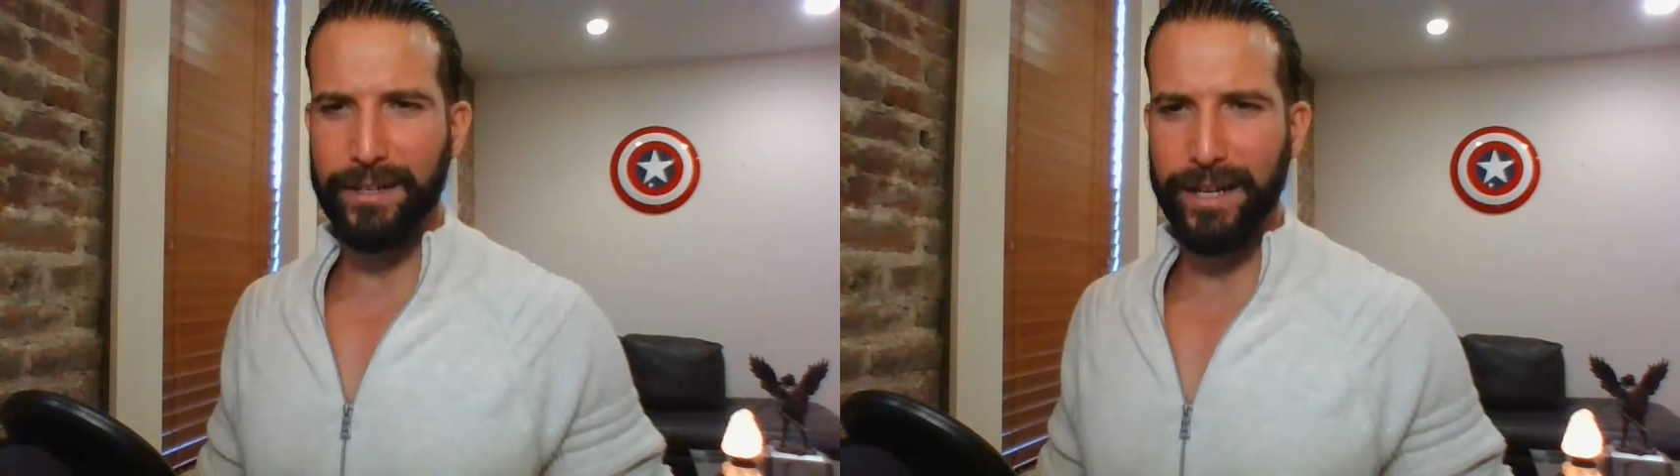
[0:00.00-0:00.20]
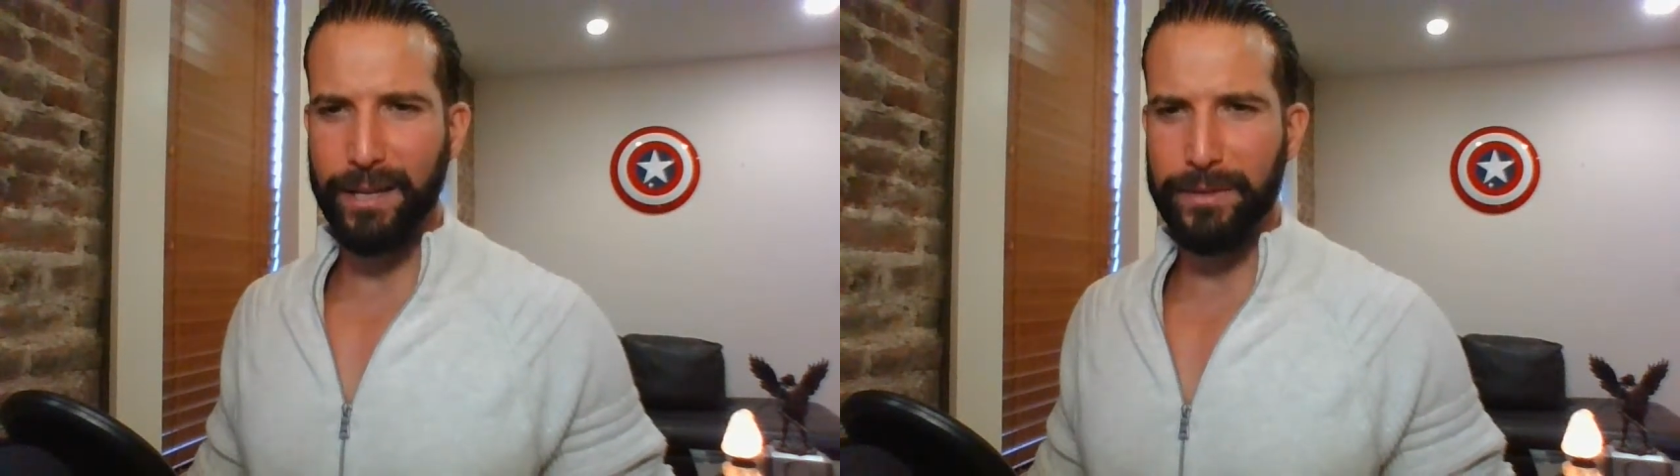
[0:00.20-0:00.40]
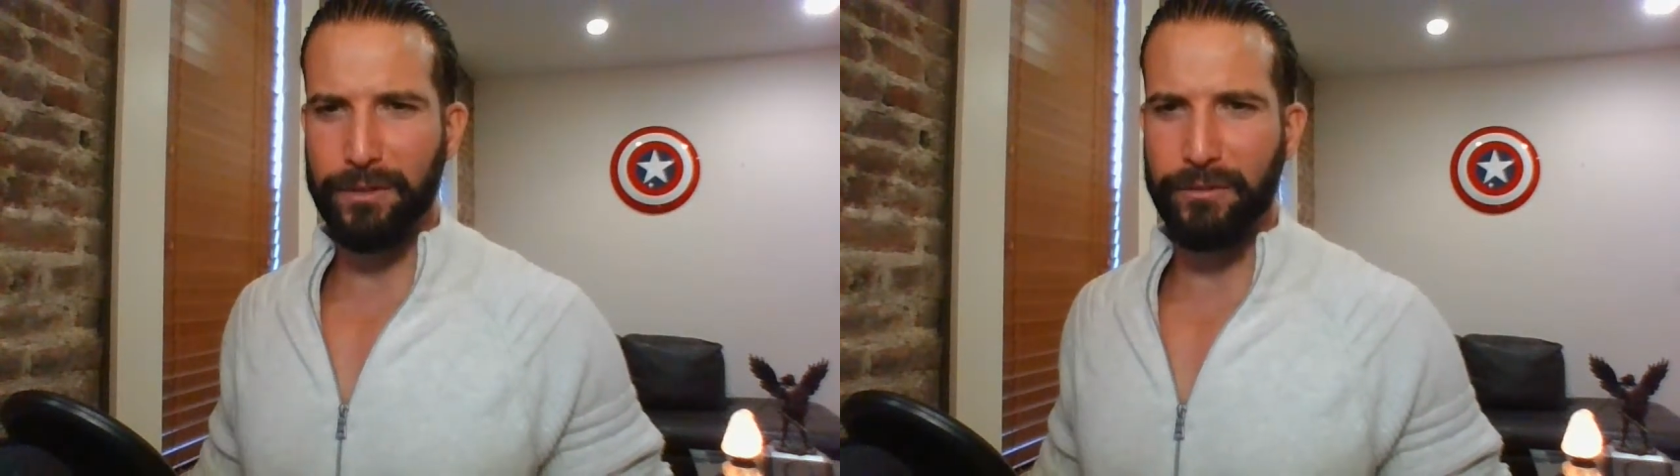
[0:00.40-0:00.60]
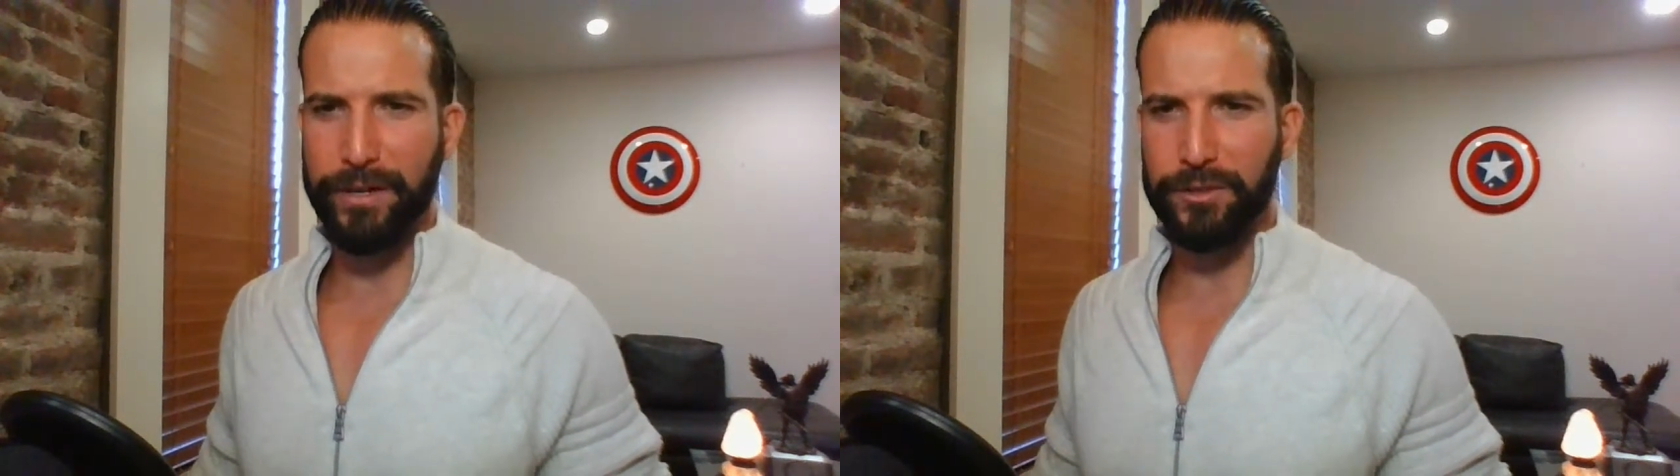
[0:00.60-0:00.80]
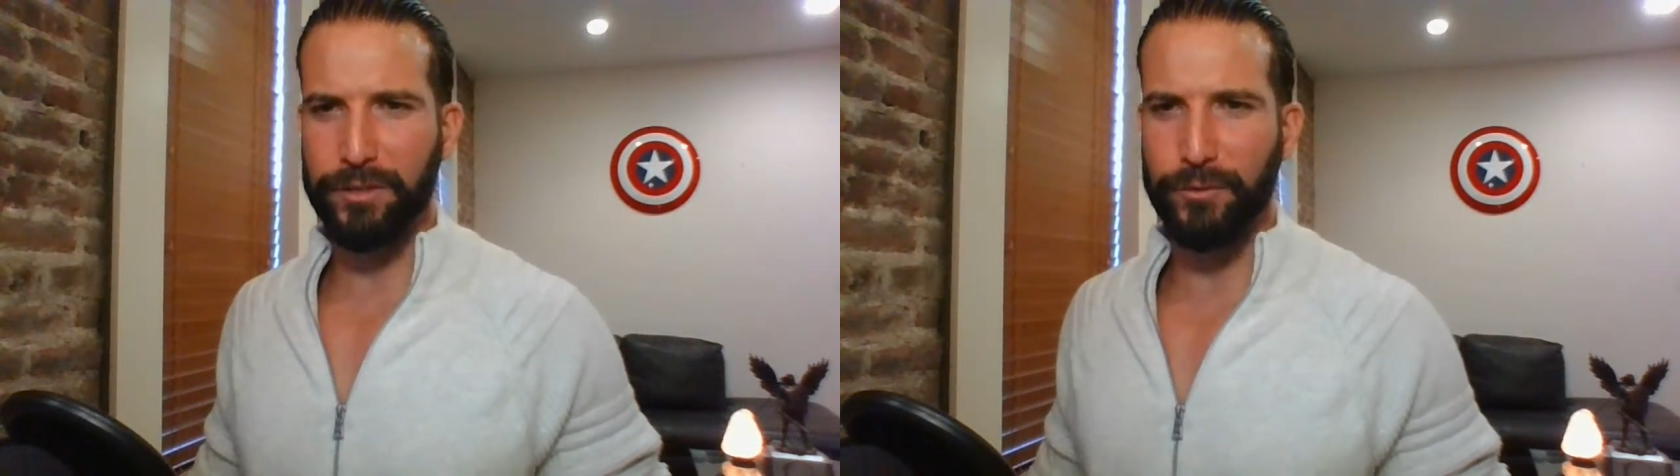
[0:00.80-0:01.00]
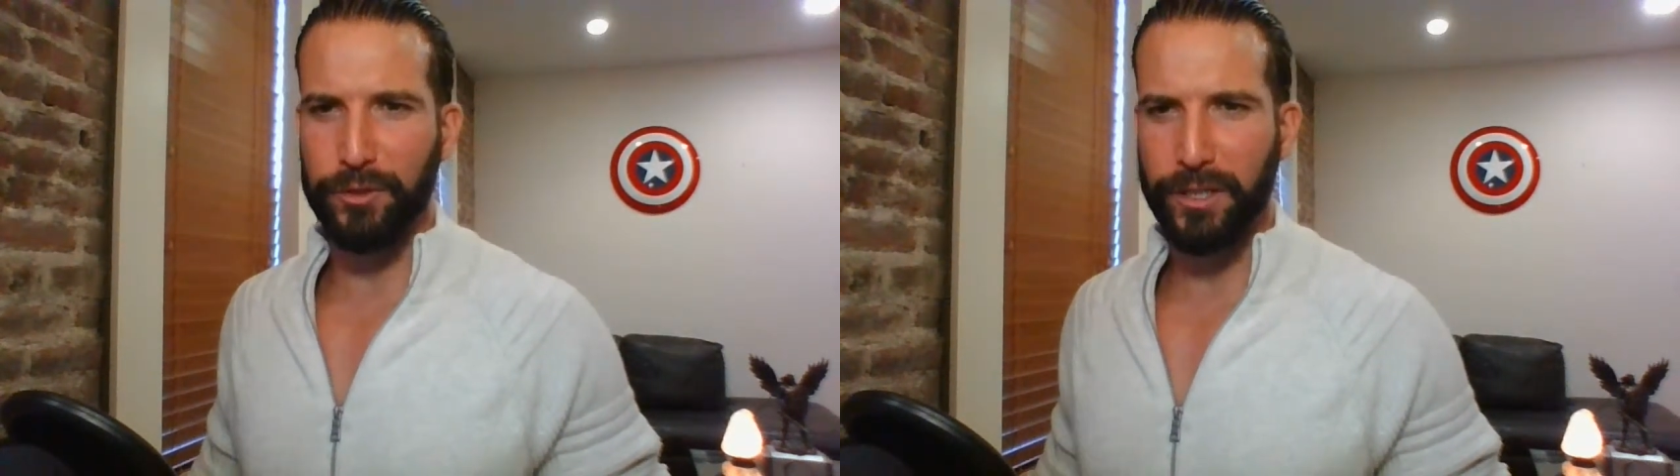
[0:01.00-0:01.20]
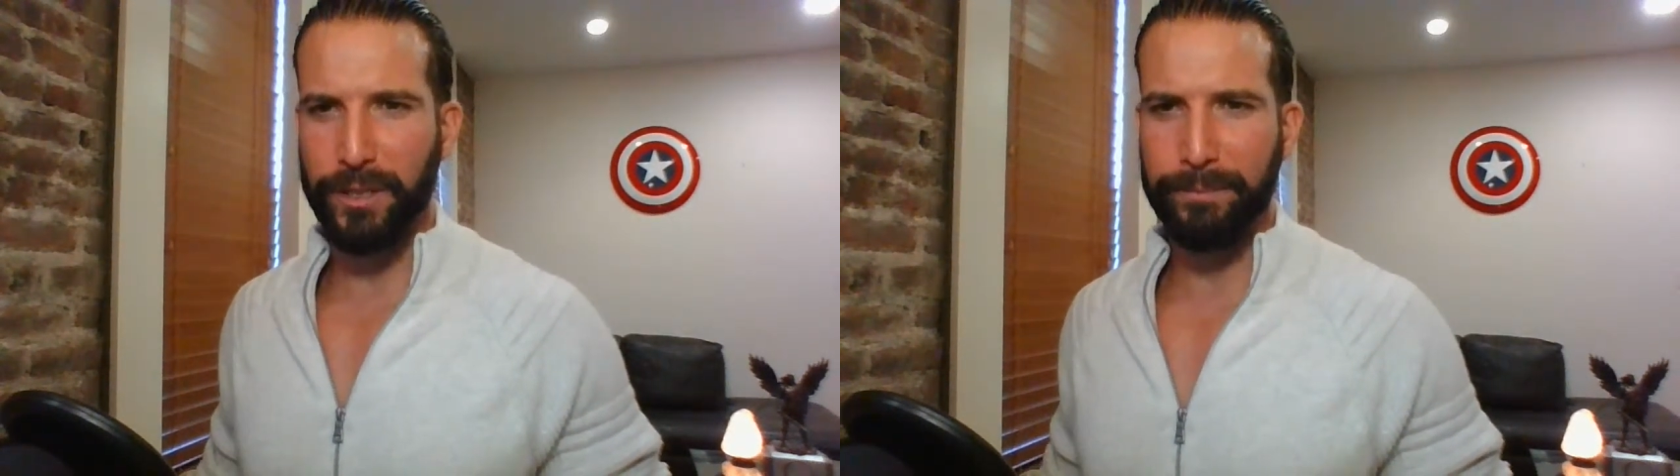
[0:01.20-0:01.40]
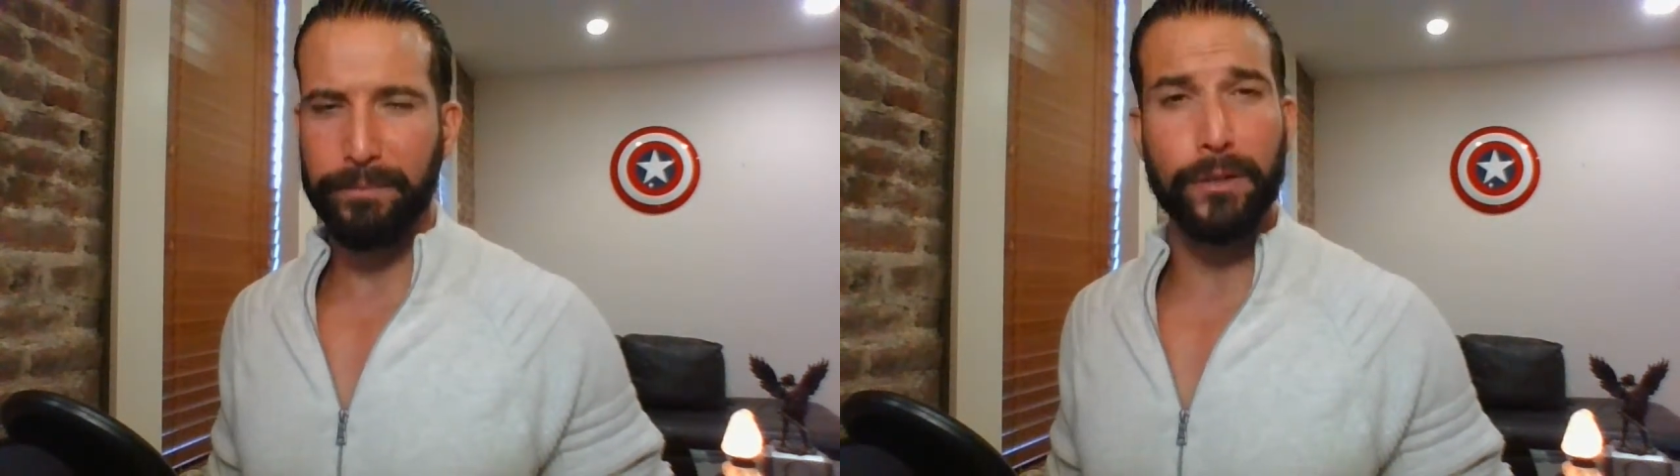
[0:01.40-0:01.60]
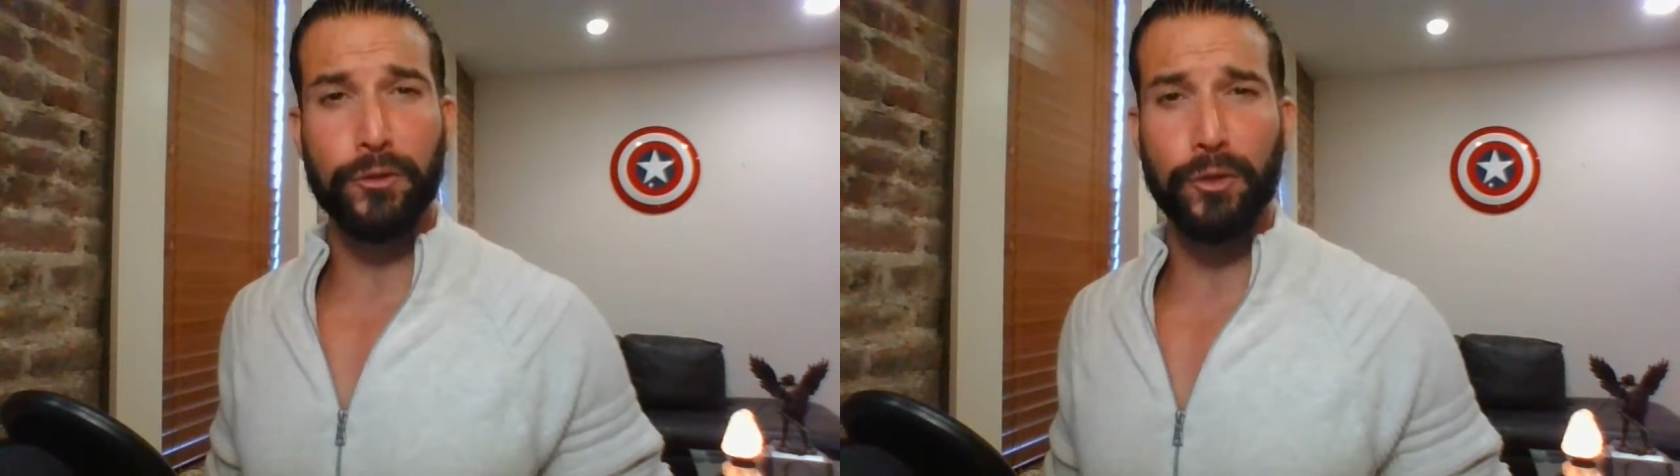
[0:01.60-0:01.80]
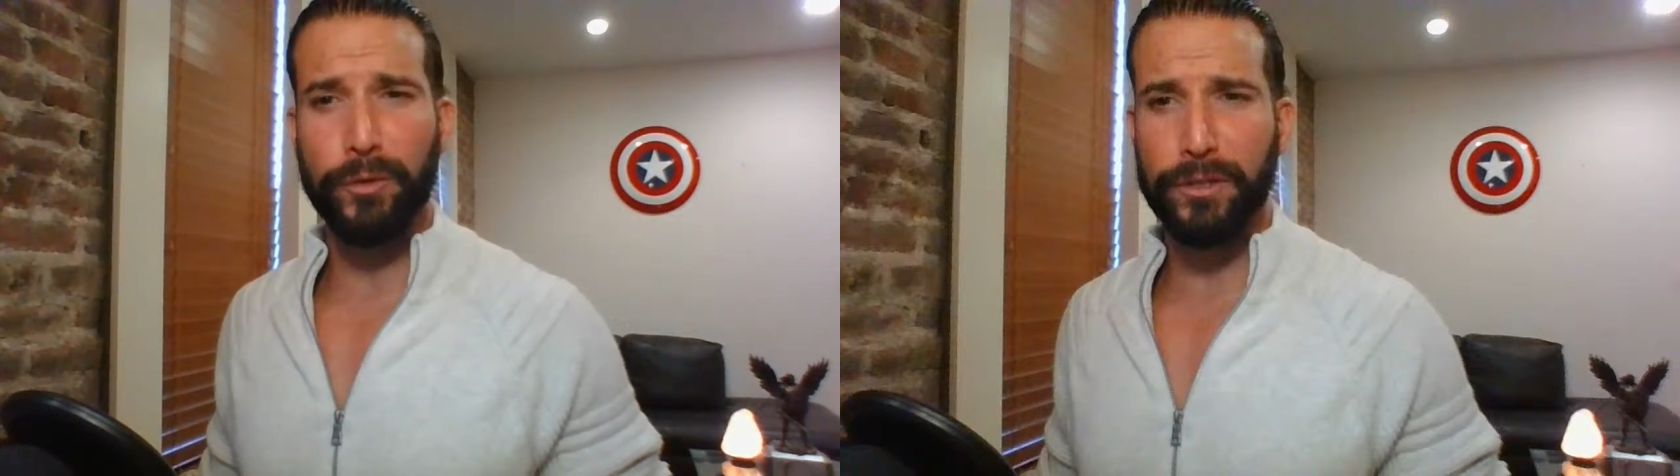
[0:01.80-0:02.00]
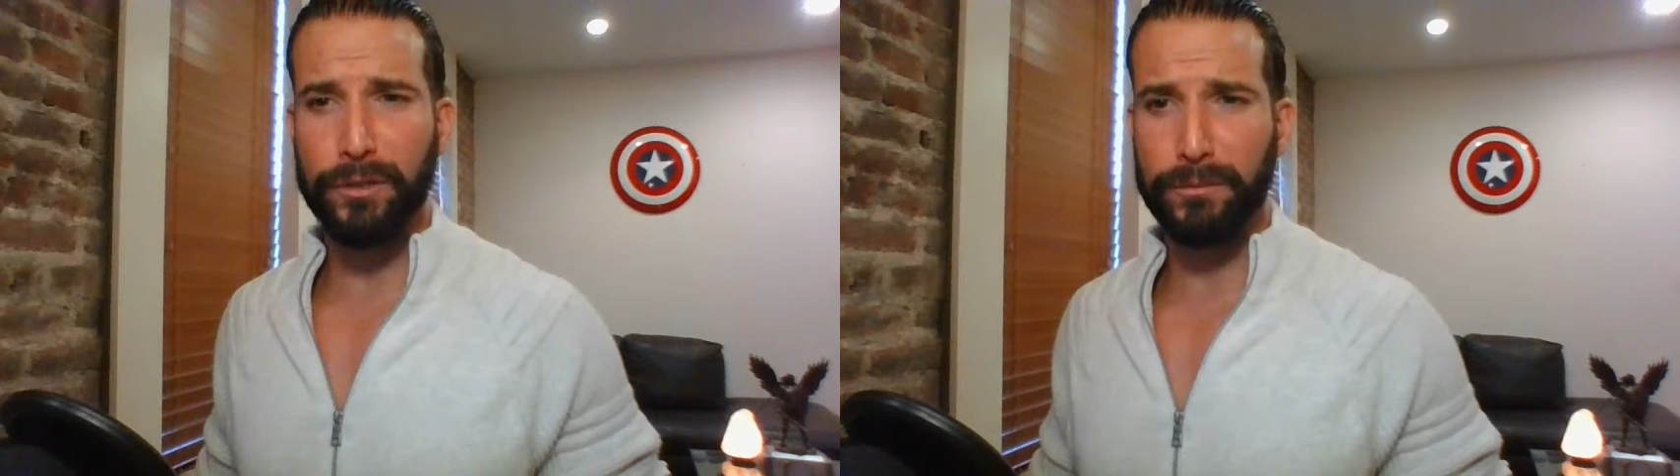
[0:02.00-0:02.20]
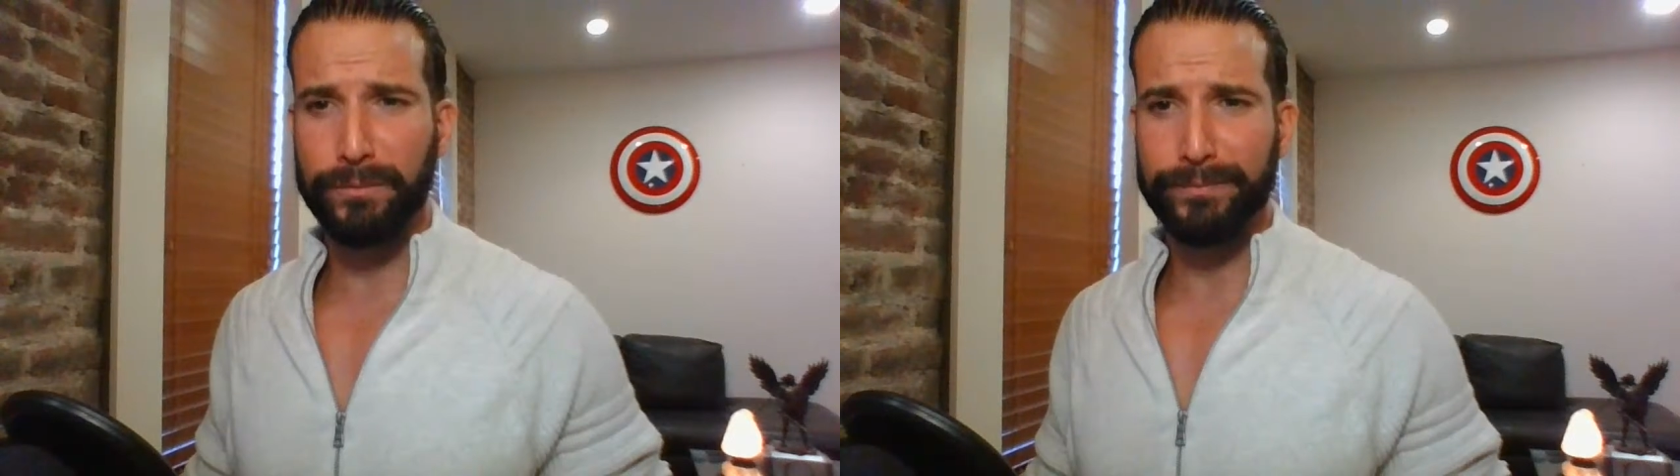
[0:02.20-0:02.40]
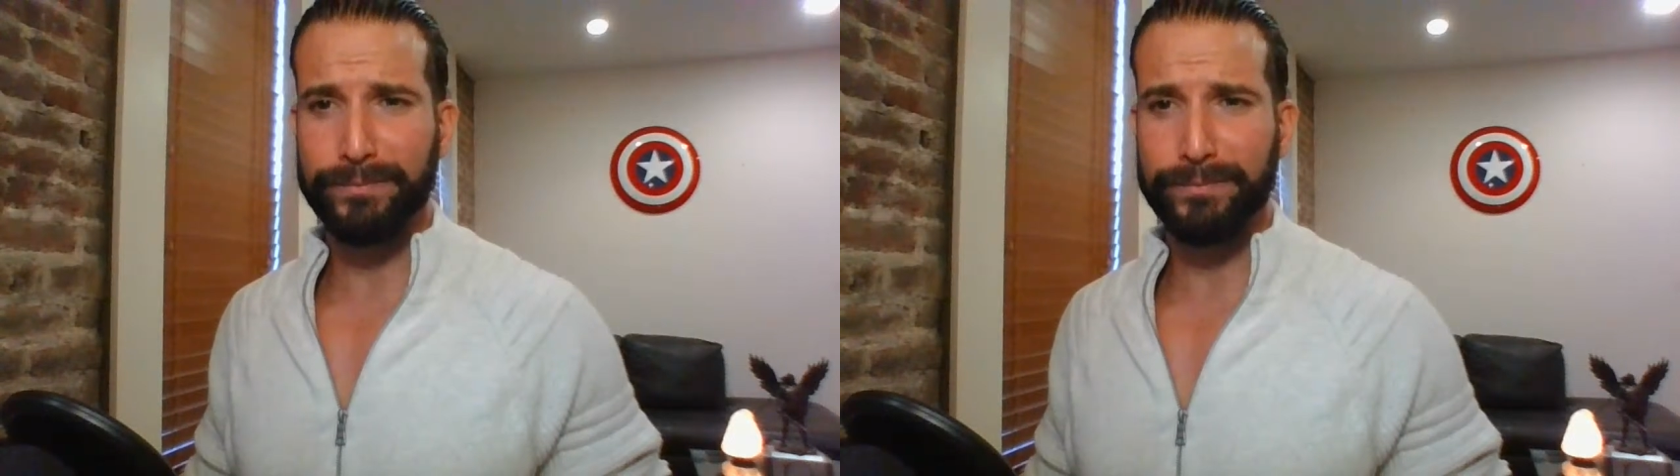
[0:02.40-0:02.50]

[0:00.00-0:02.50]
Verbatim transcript: I could be the greatest of all time, and so can you.